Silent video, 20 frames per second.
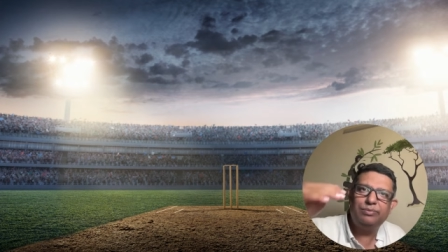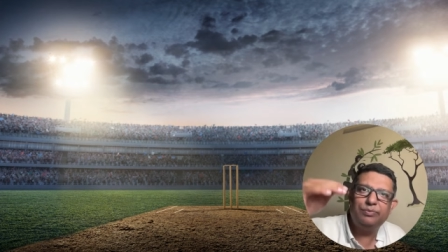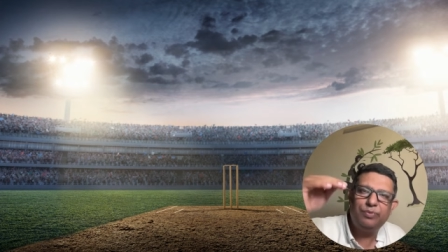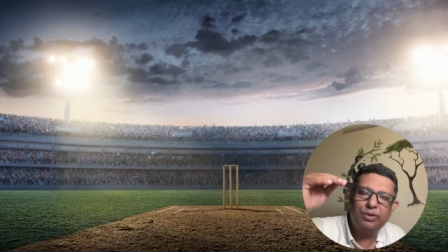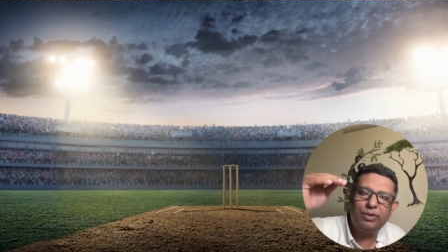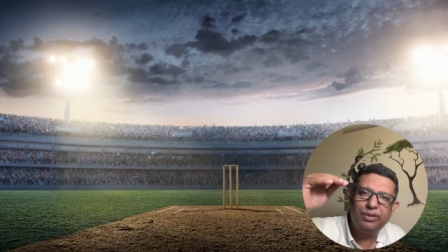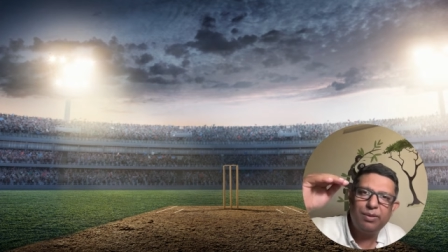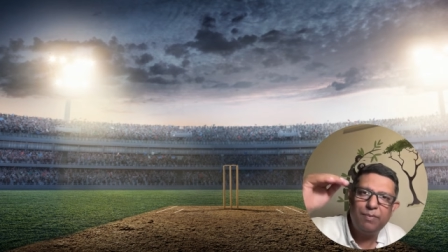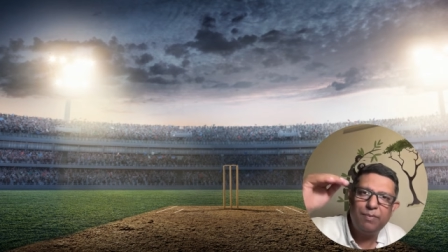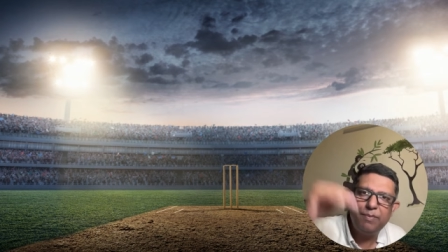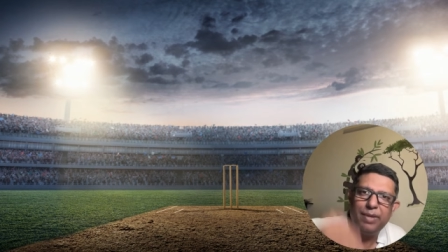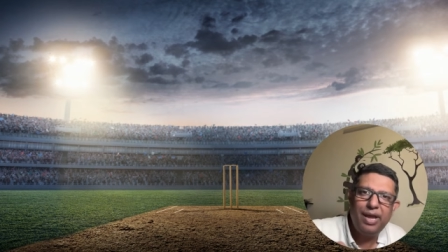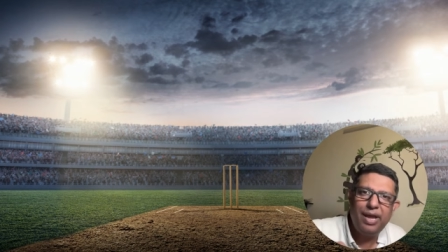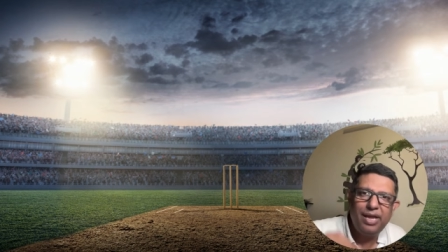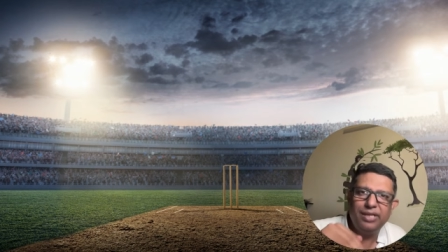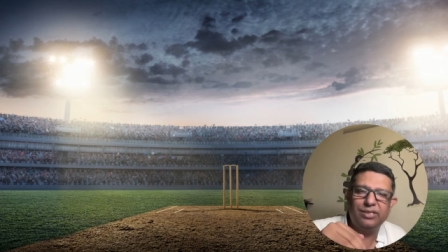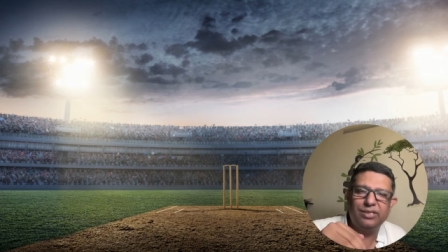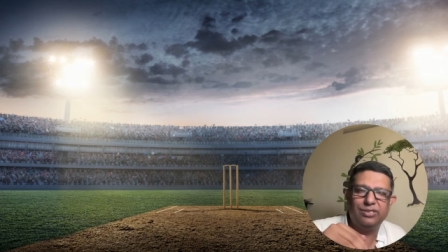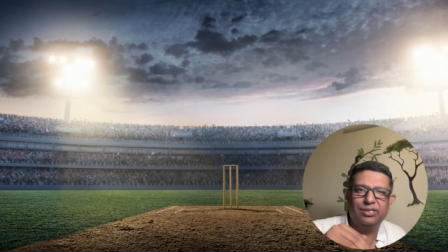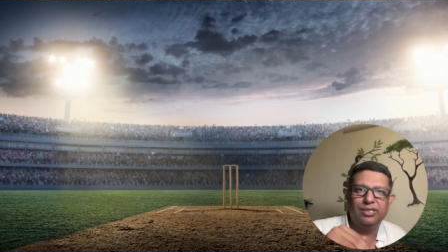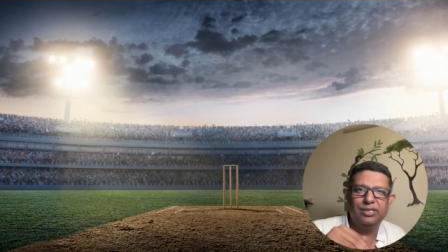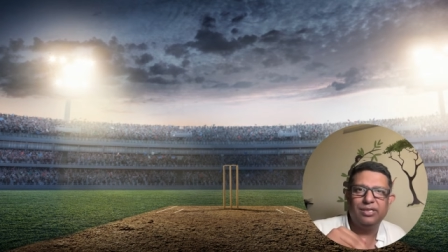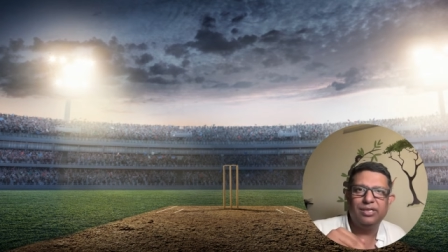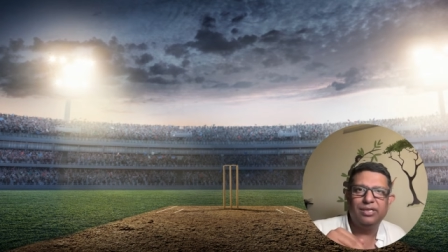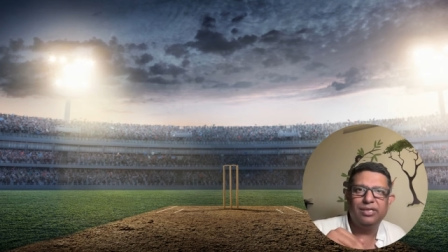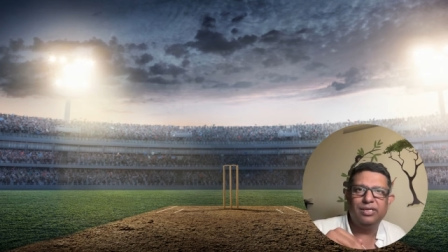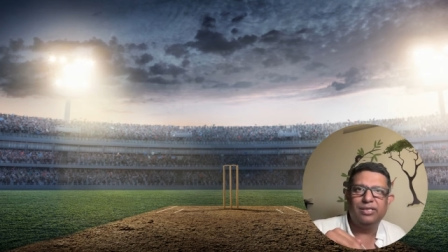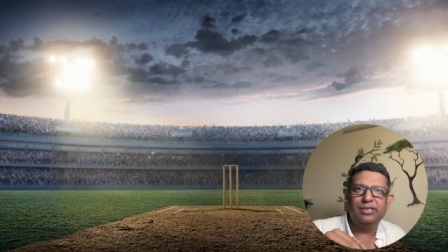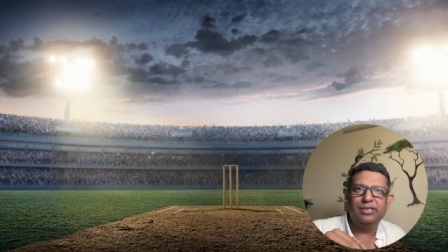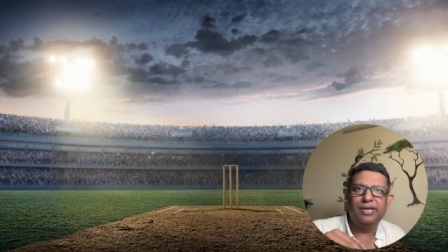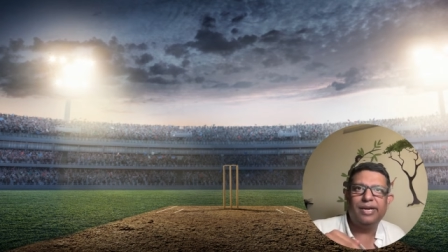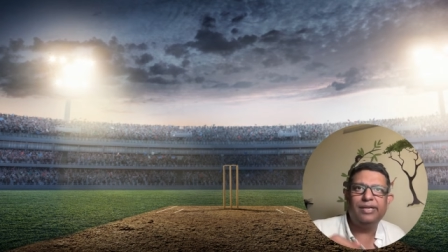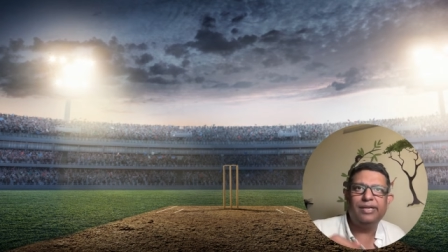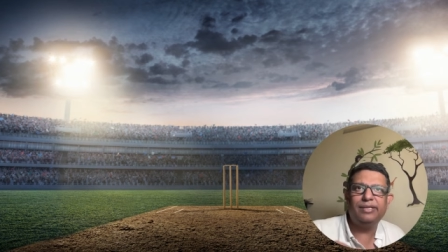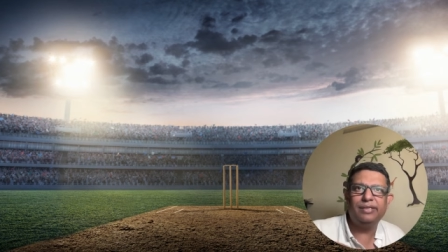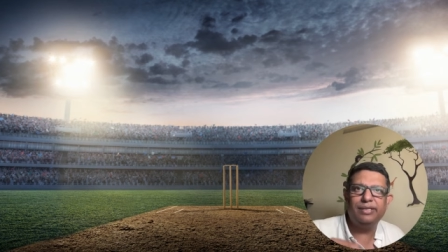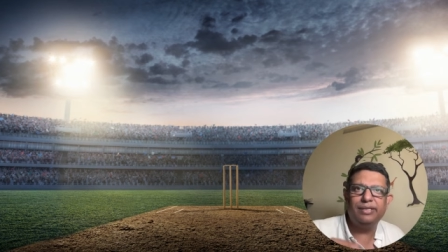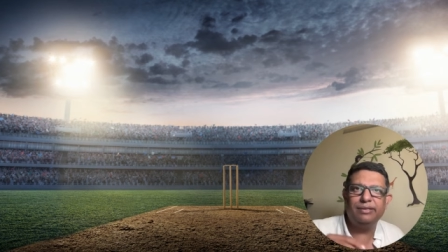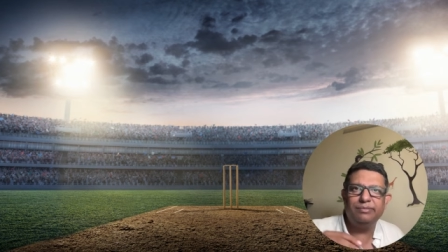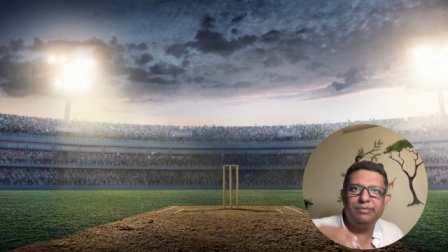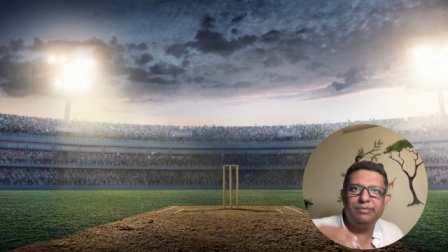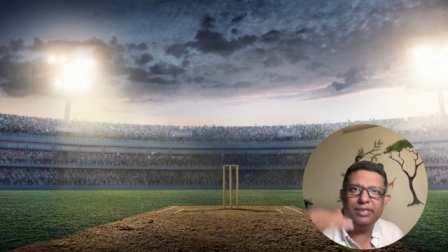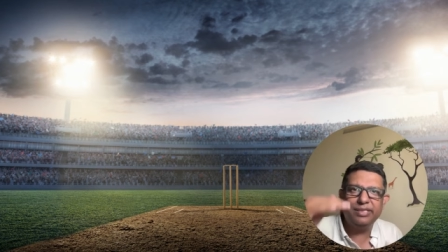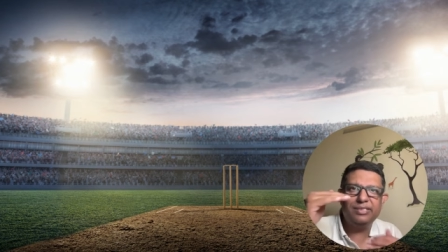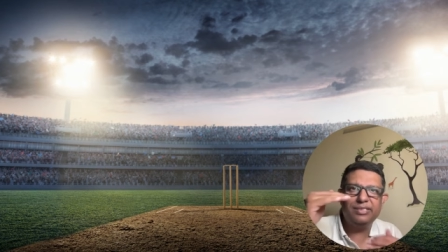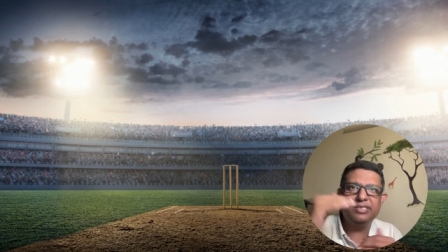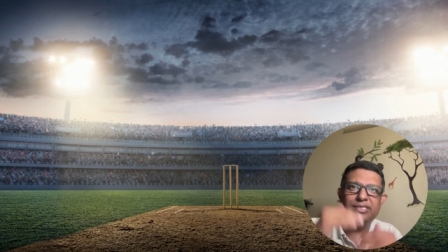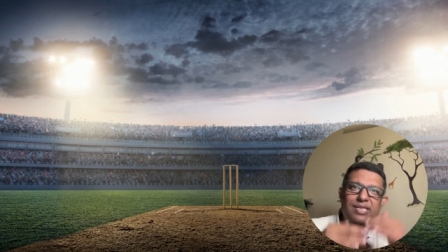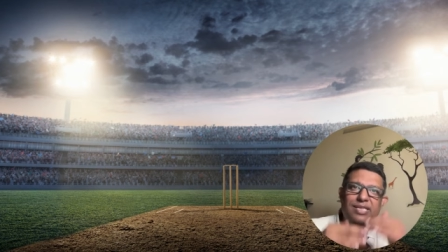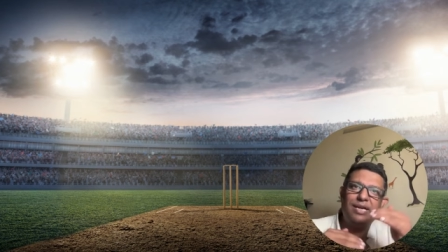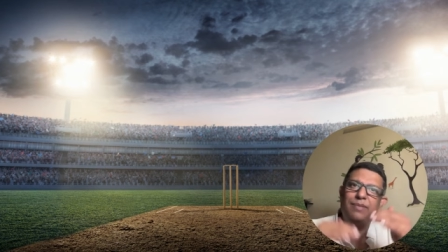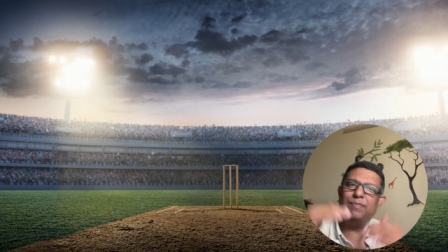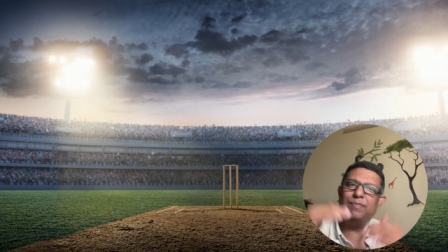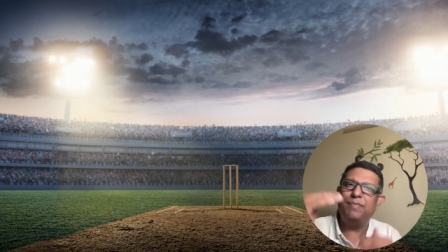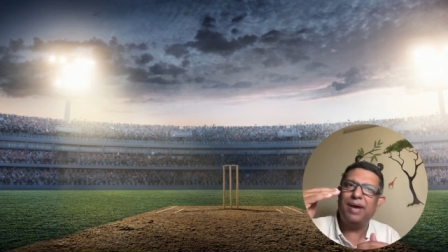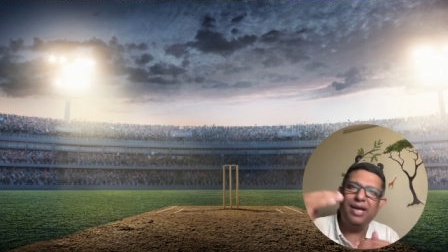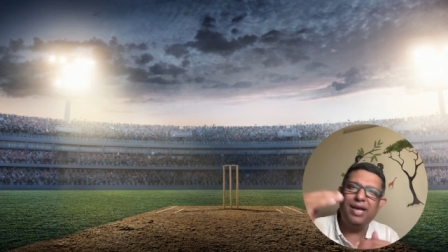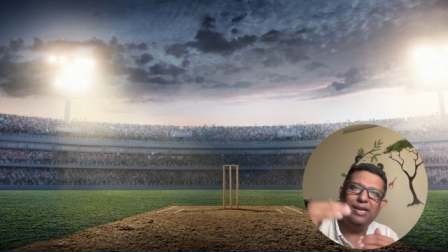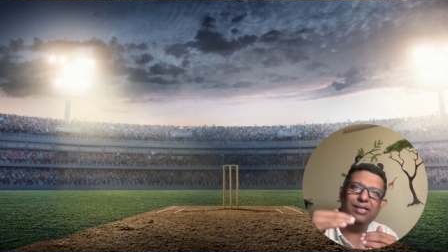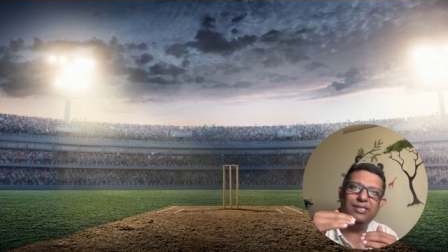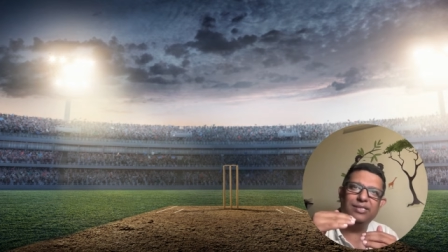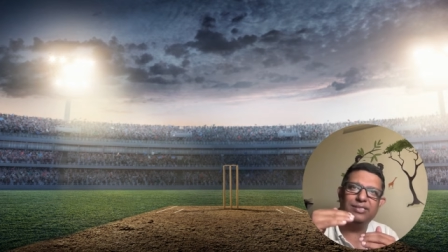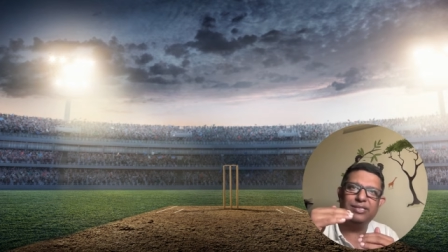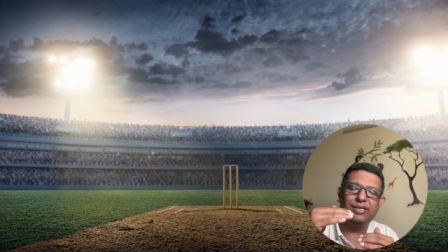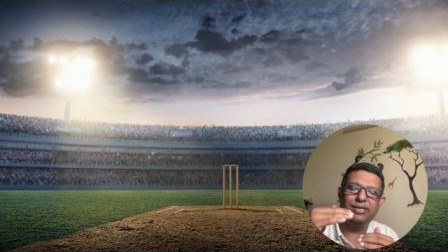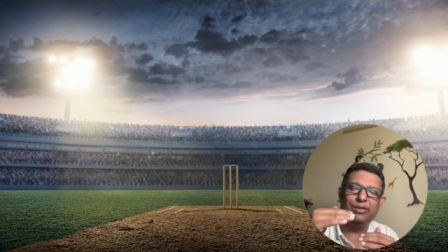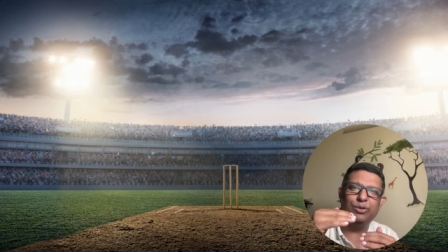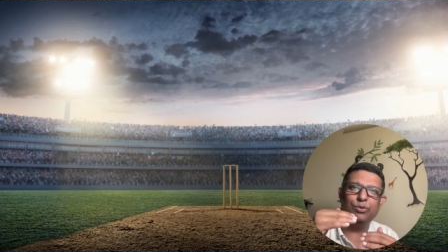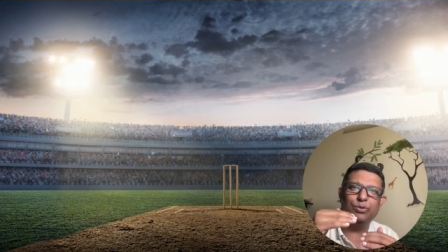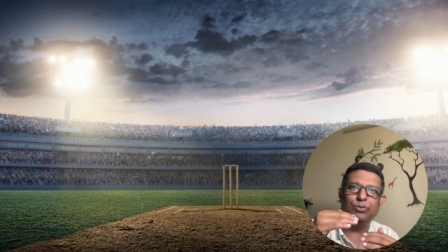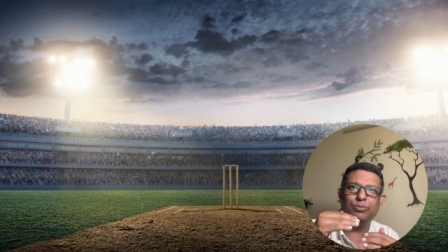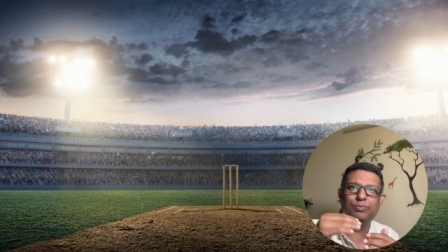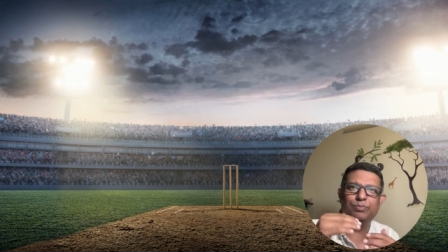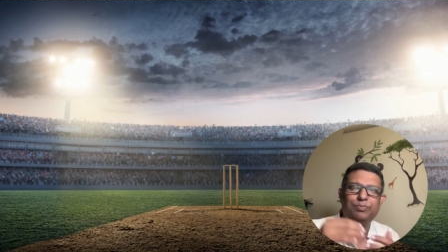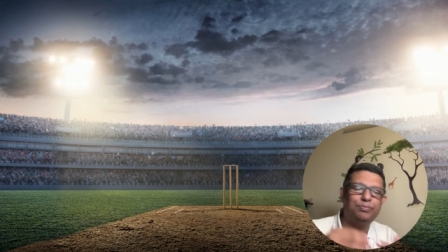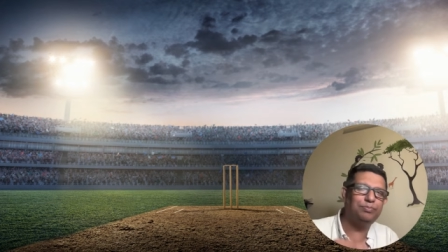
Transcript: for the match right it's that balance that you